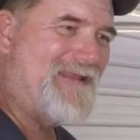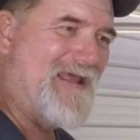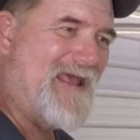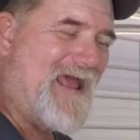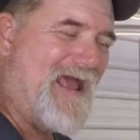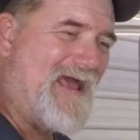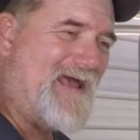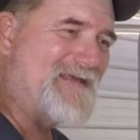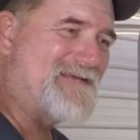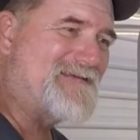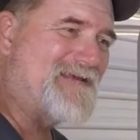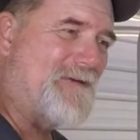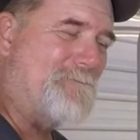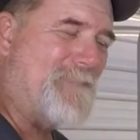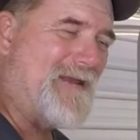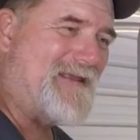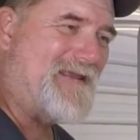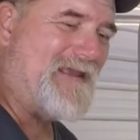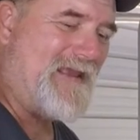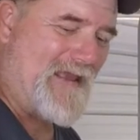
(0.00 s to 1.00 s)
as a
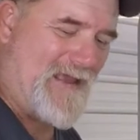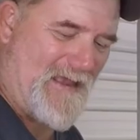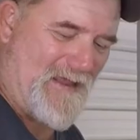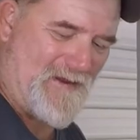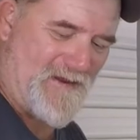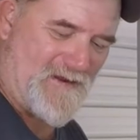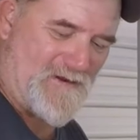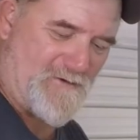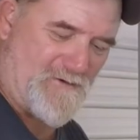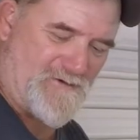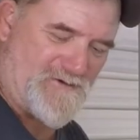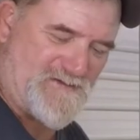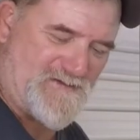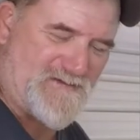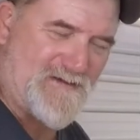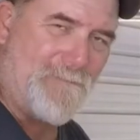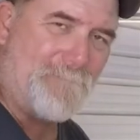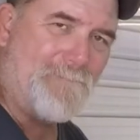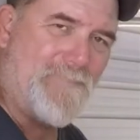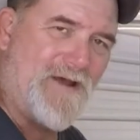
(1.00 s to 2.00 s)
mechanic or
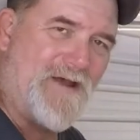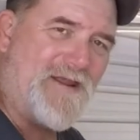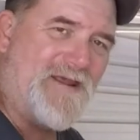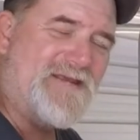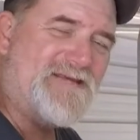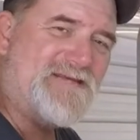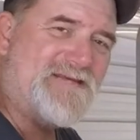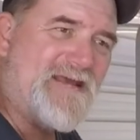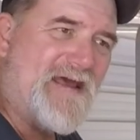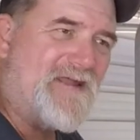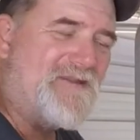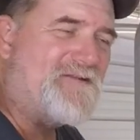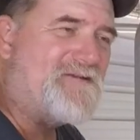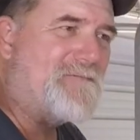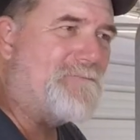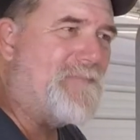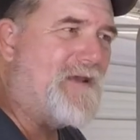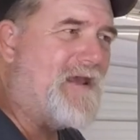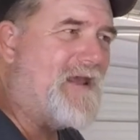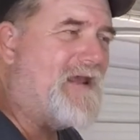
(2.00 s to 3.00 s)
somebody said to
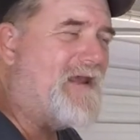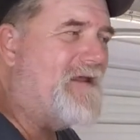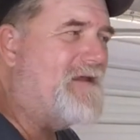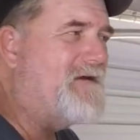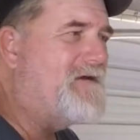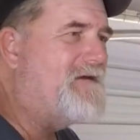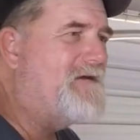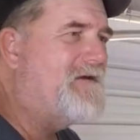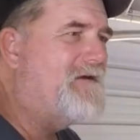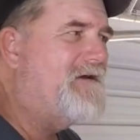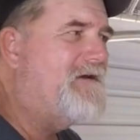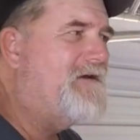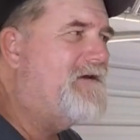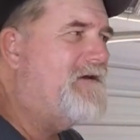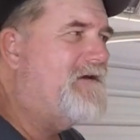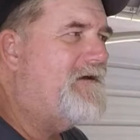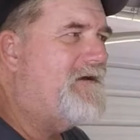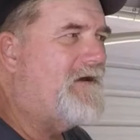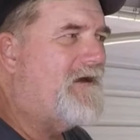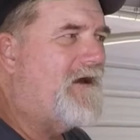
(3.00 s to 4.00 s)
me
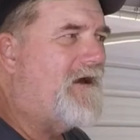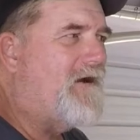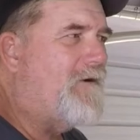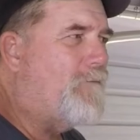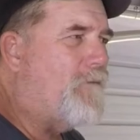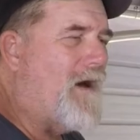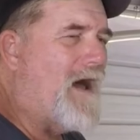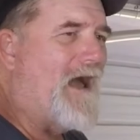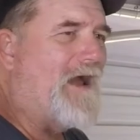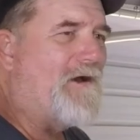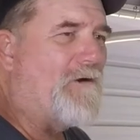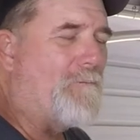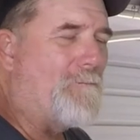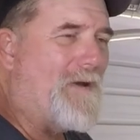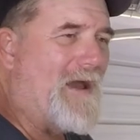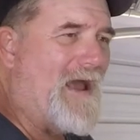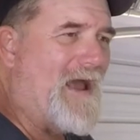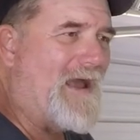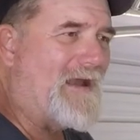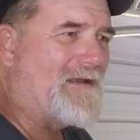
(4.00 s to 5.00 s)
a while
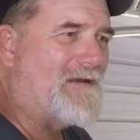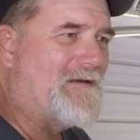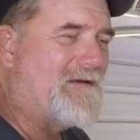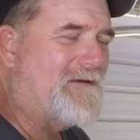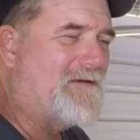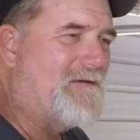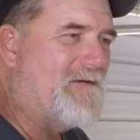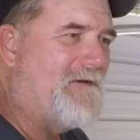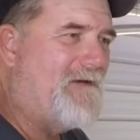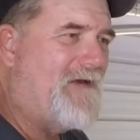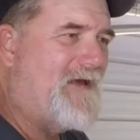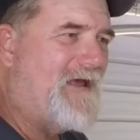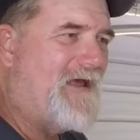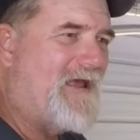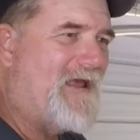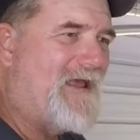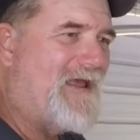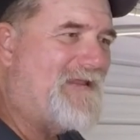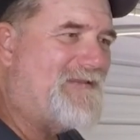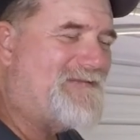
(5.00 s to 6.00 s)
back,
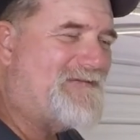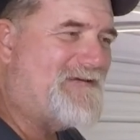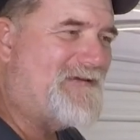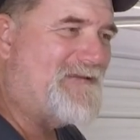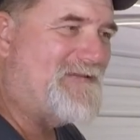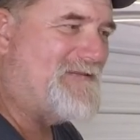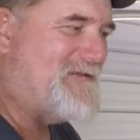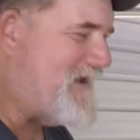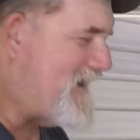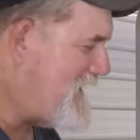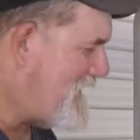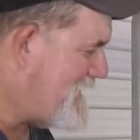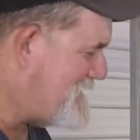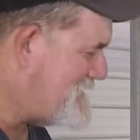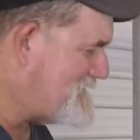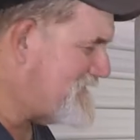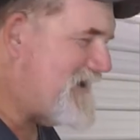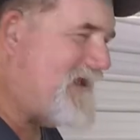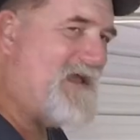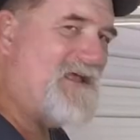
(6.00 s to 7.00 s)

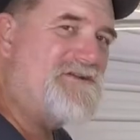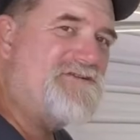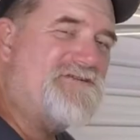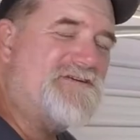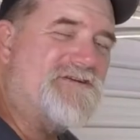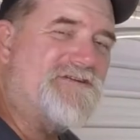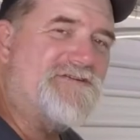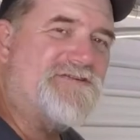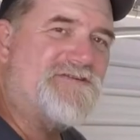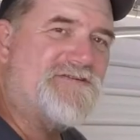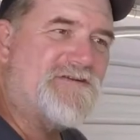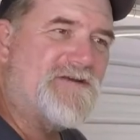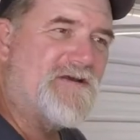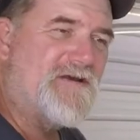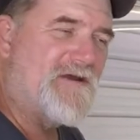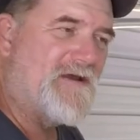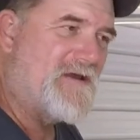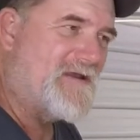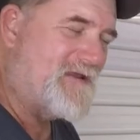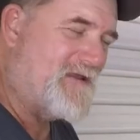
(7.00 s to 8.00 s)
today's engines
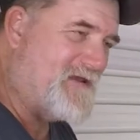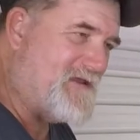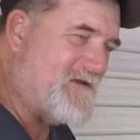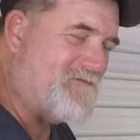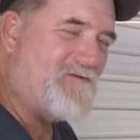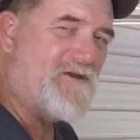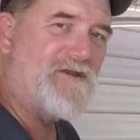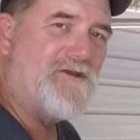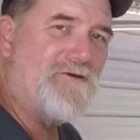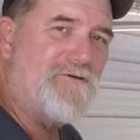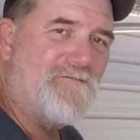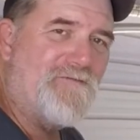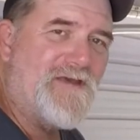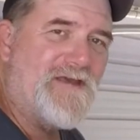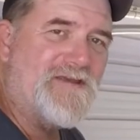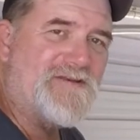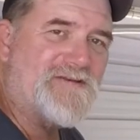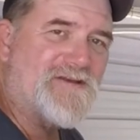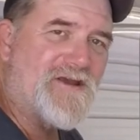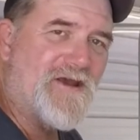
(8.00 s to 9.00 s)
giving you
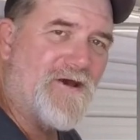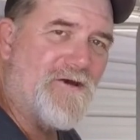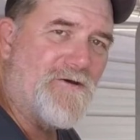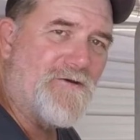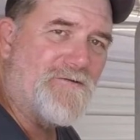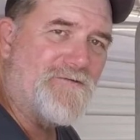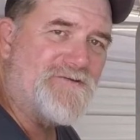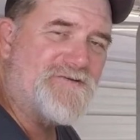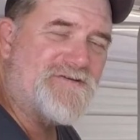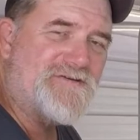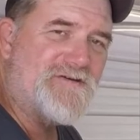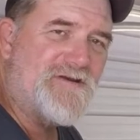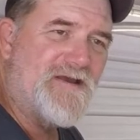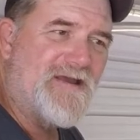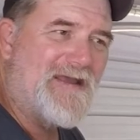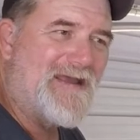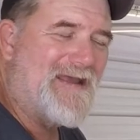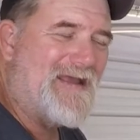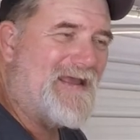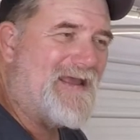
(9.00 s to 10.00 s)
these codes
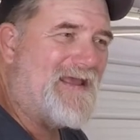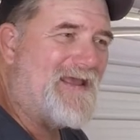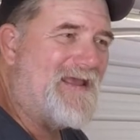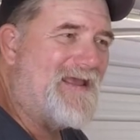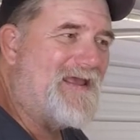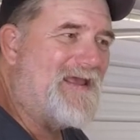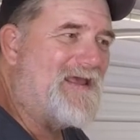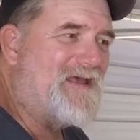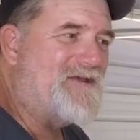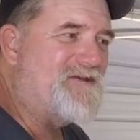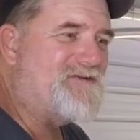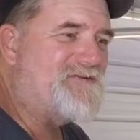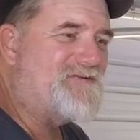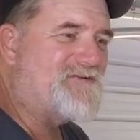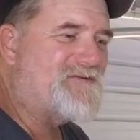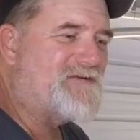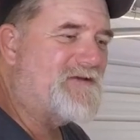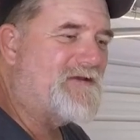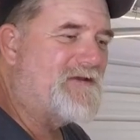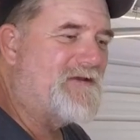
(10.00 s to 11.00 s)
is